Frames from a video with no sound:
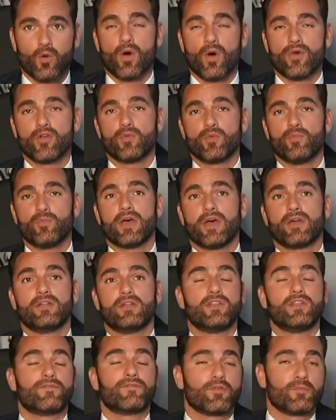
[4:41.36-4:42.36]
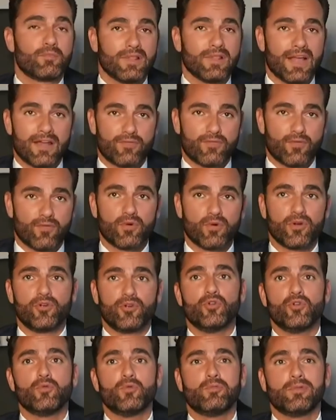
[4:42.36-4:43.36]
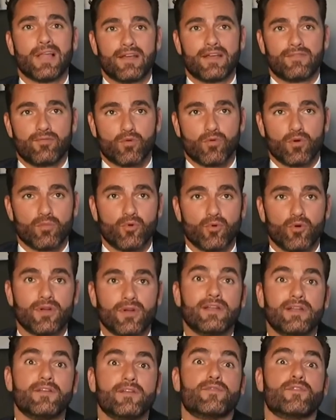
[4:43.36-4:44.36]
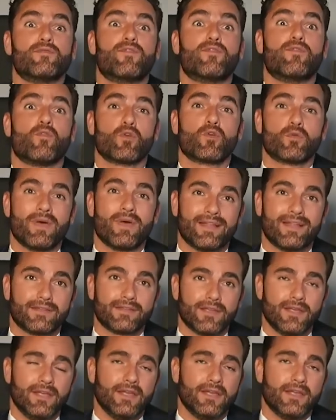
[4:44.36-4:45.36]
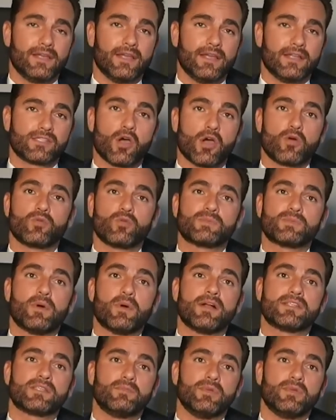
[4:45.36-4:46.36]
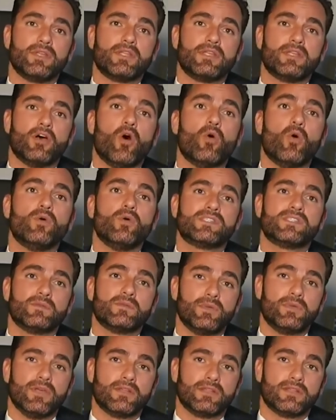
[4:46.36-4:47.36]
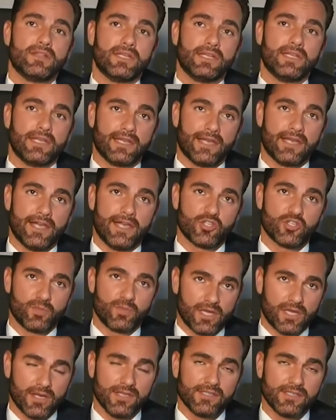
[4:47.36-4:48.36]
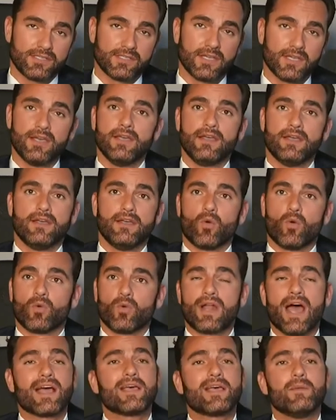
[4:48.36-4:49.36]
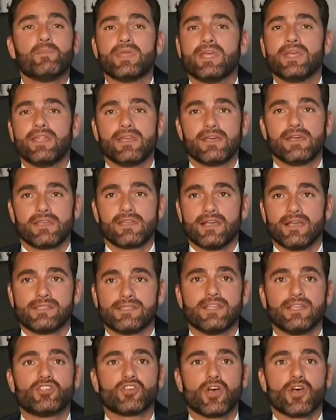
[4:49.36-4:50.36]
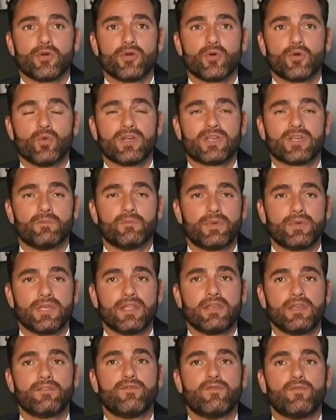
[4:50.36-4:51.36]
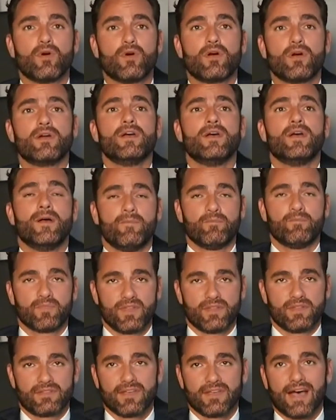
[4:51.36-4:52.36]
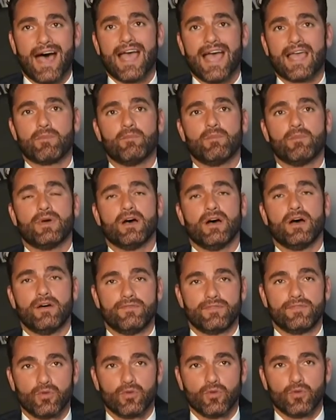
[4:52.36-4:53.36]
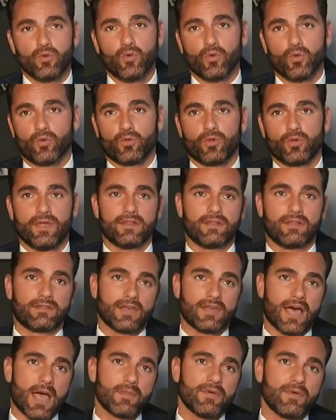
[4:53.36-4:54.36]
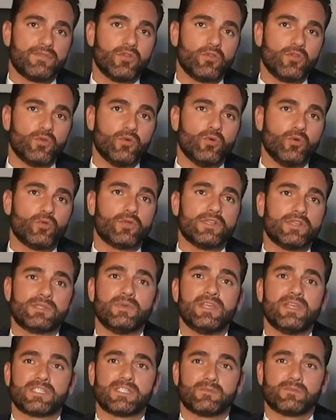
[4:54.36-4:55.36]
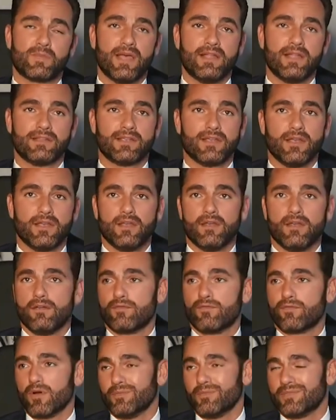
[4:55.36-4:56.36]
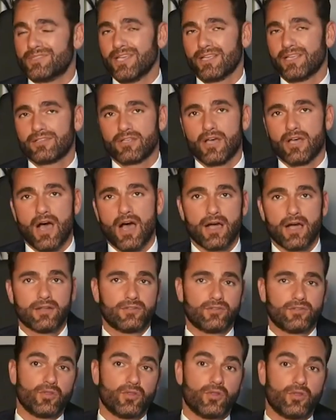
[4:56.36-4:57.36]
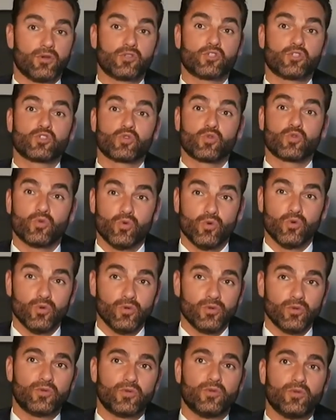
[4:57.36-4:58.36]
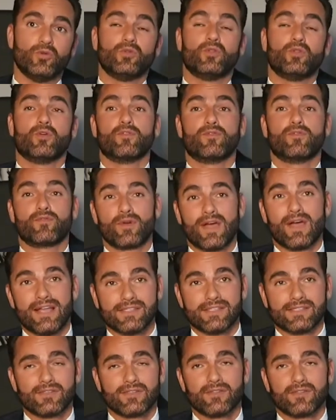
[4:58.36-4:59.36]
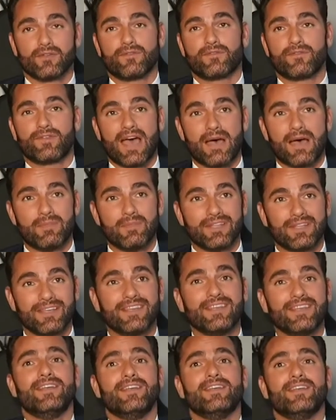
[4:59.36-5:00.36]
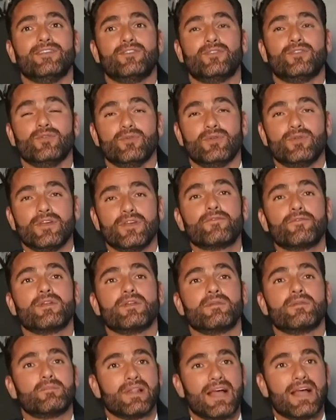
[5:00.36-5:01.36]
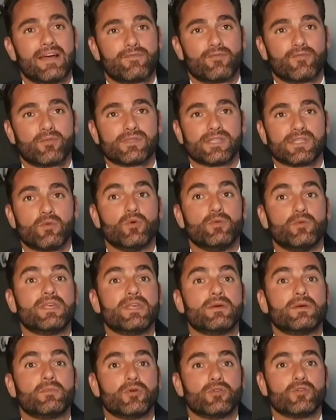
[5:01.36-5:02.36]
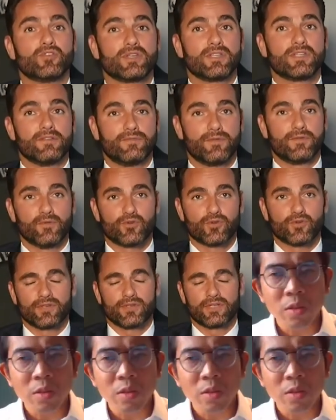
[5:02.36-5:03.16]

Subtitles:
Whether it be on a different platform or a new platform or in a different format, it's our responsibility always to be on the leading edge, because we're not competing against each other. We're competing for the time of the youth, and the time of the youth is being spent from TikTok to their school, to their friends, to their family, to different platforms that will be emerging in the future.